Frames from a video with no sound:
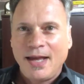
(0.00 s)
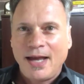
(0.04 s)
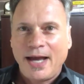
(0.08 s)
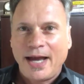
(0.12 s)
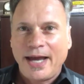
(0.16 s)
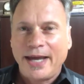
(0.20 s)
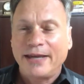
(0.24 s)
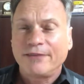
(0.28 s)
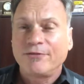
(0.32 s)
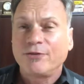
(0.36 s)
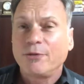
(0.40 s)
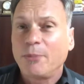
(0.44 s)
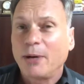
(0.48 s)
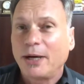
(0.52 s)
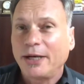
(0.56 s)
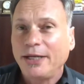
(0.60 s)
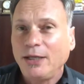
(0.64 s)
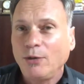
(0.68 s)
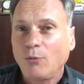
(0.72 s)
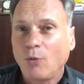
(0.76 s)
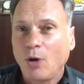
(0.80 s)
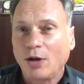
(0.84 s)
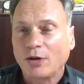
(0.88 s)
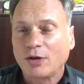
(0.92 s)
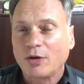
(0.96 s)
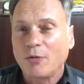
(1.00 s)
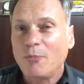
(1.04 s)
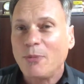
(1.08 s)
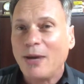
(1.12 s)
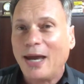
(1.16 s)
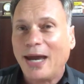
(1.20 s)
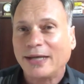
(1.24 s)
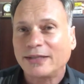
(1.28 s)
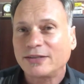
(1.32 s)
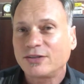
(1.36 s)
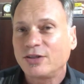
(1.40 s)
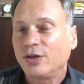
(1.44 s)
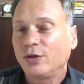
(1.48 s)
Hi everybody, welcome
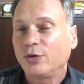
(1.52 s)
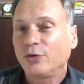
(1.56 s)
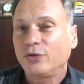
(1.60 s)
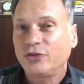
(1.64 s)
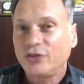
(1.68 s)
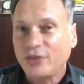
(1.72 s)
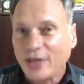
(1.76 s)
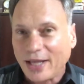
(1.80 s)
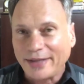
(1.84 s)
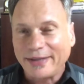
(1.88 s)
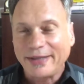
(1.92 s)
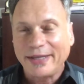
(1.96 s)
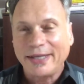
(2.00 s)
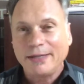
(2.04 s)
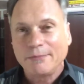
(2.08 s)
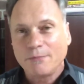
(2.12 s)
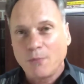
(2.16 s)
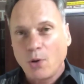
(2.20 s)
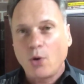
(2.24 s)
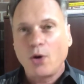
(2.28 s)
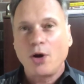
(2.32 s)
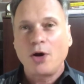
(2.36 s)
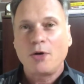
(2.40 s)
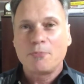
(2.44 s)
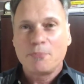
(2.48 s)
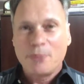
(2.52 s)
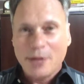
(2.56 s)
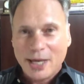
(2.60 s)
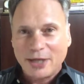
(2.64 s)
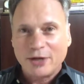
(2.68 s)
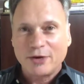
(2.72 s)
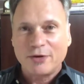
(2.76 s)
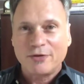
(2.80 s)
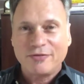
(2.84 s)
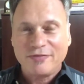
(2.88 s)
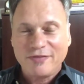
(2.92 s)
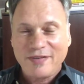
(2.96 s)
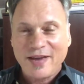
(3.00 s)
back to Selling More,
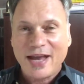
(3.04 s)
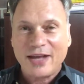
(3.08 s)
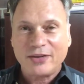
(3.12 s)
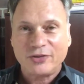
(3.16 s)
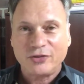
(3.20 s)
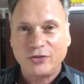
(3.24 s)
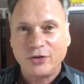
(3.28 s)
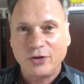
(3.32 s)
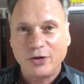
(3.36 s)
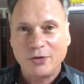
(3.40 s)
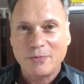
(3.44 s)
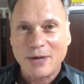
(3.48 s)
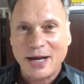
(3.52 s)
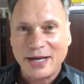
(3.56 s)
Better, Faster.